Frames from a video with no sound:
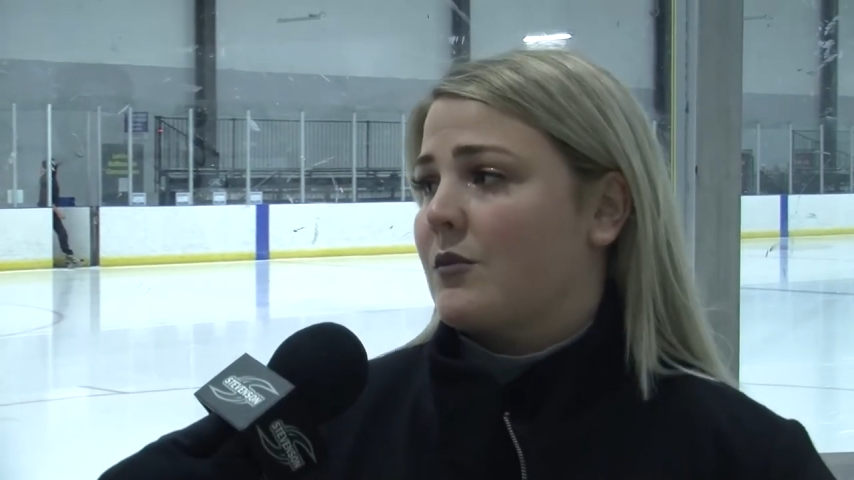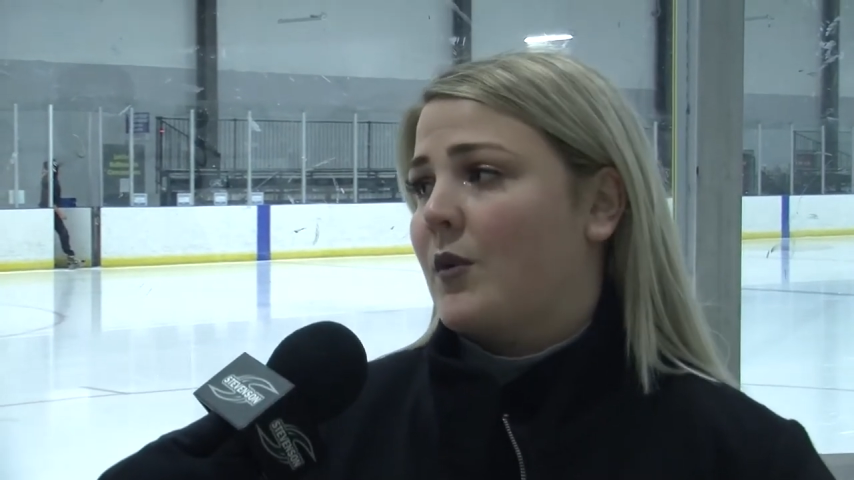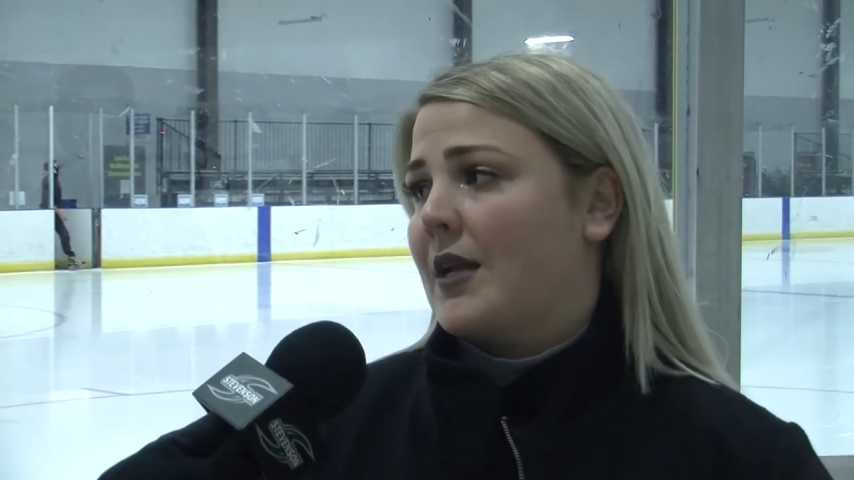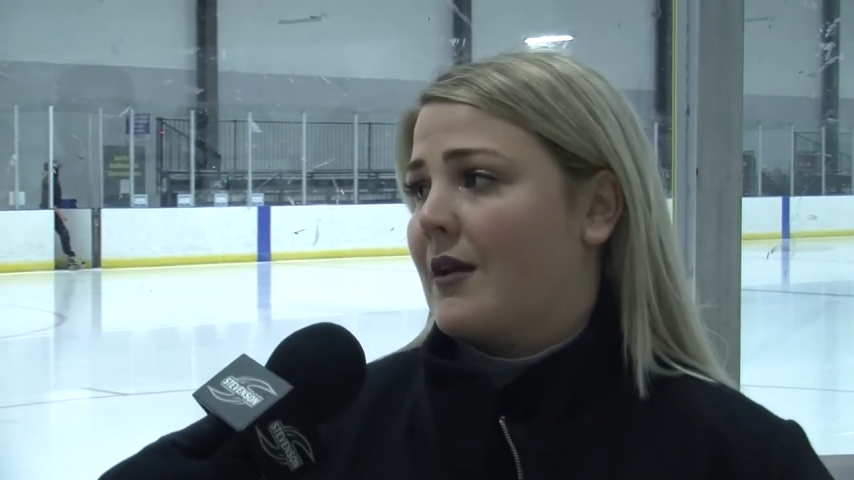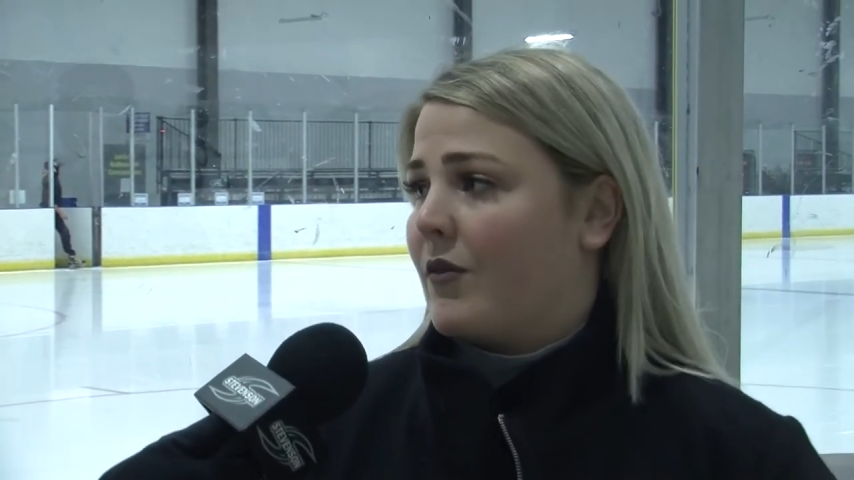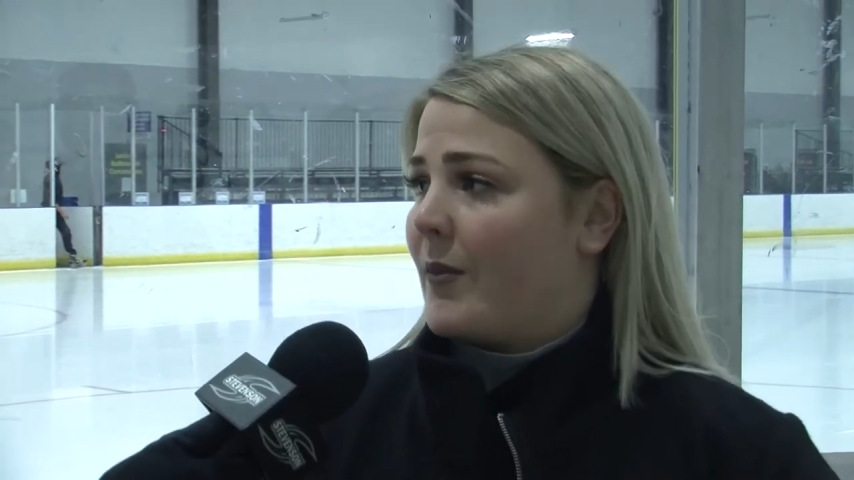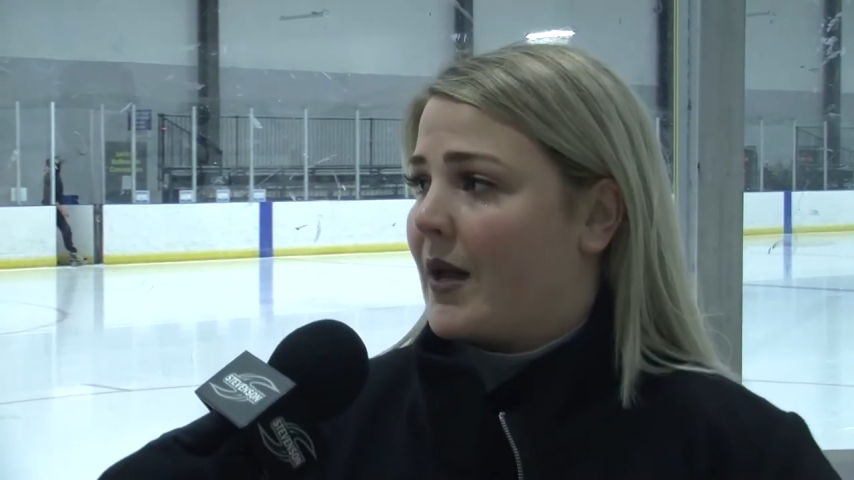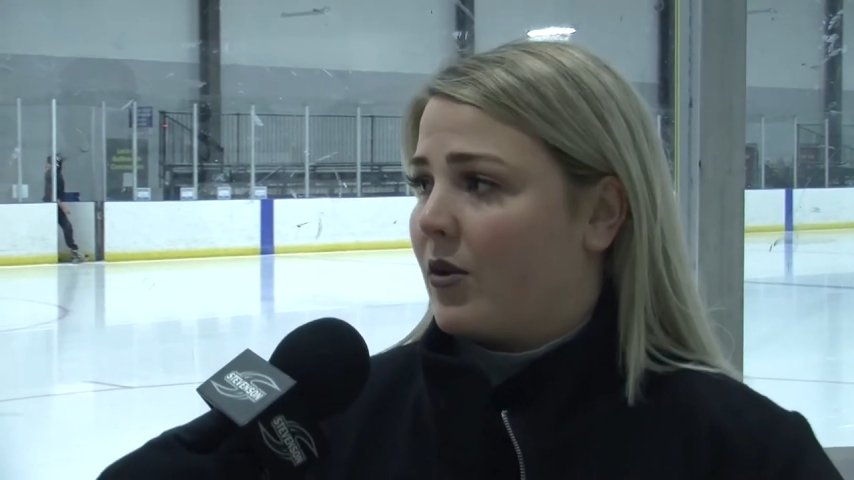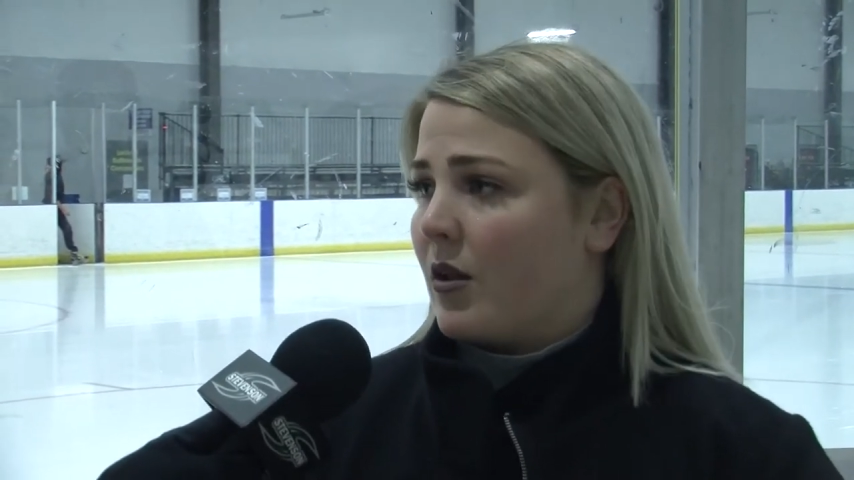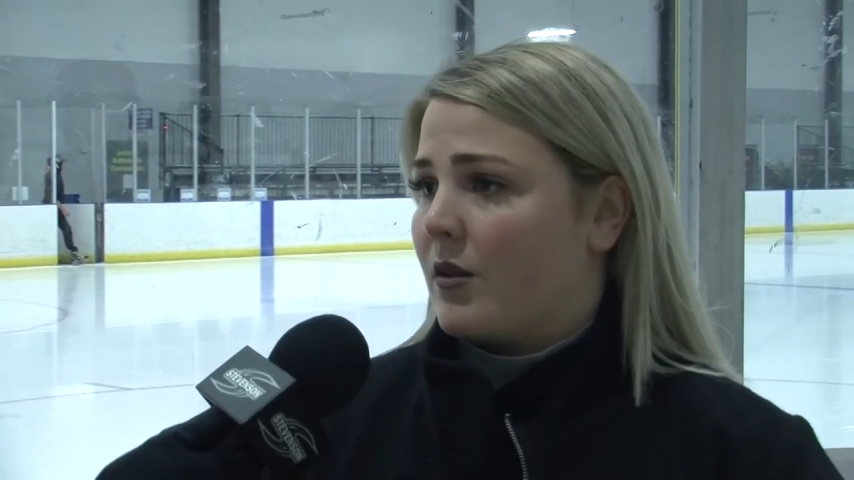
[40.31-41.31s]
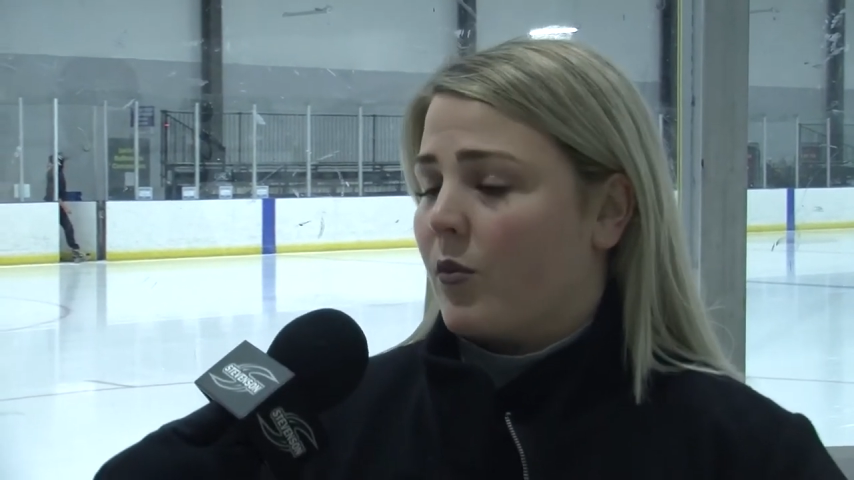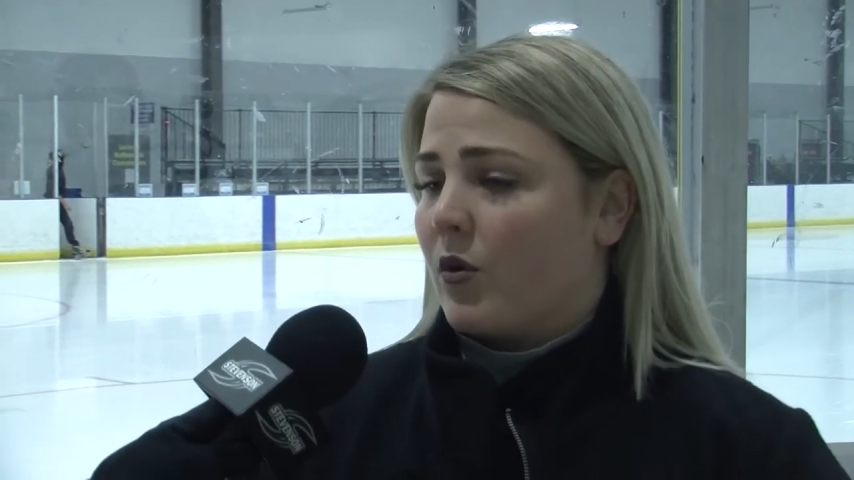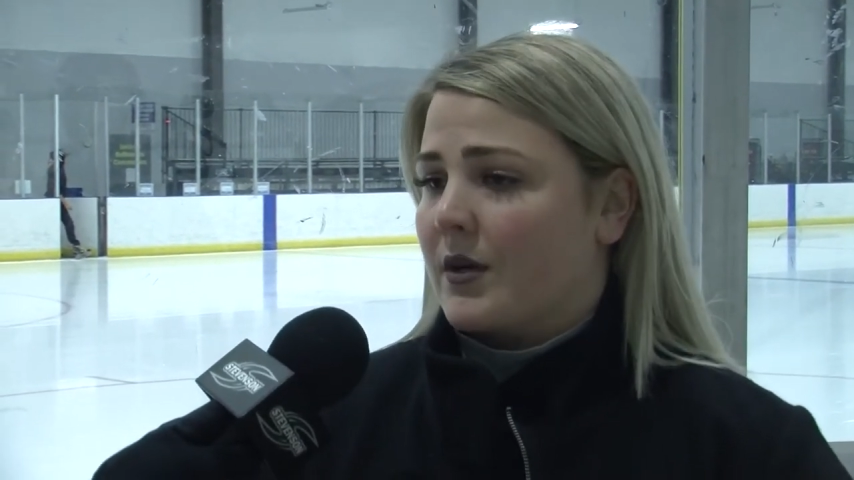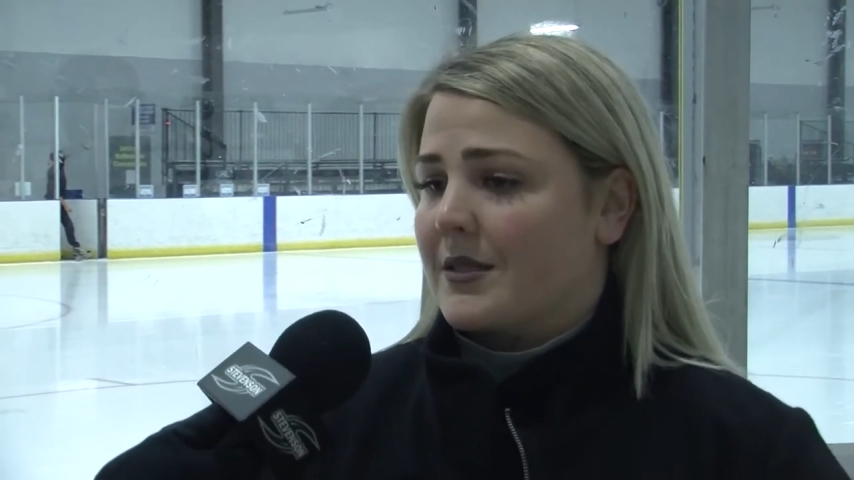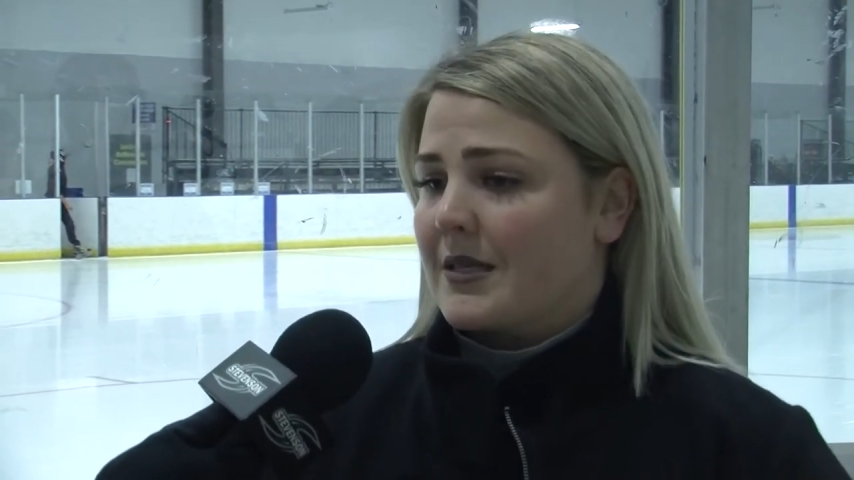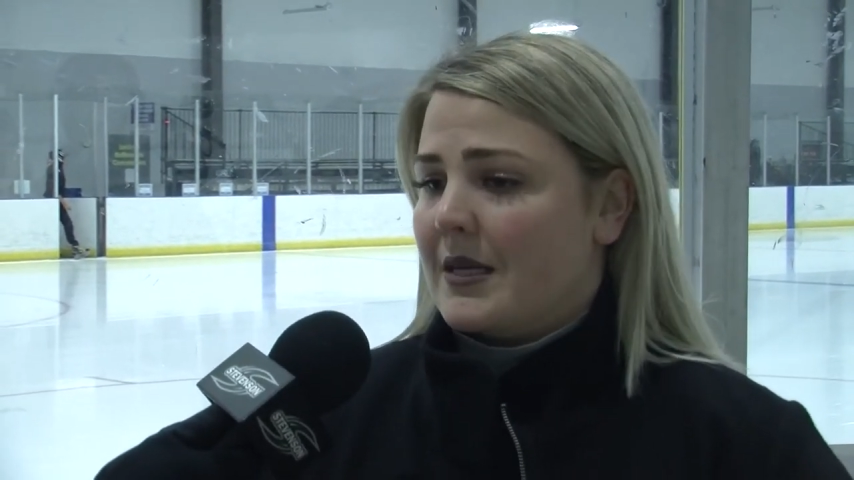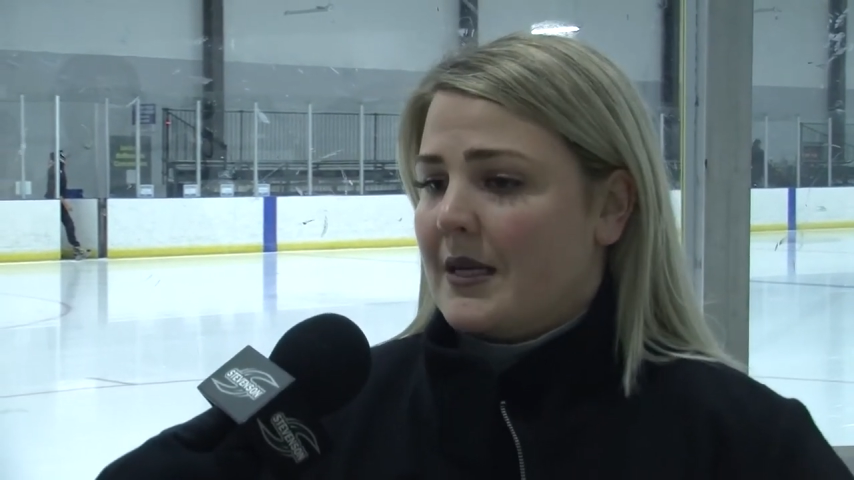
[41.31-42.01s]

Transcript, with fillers: winning every battle on the boards.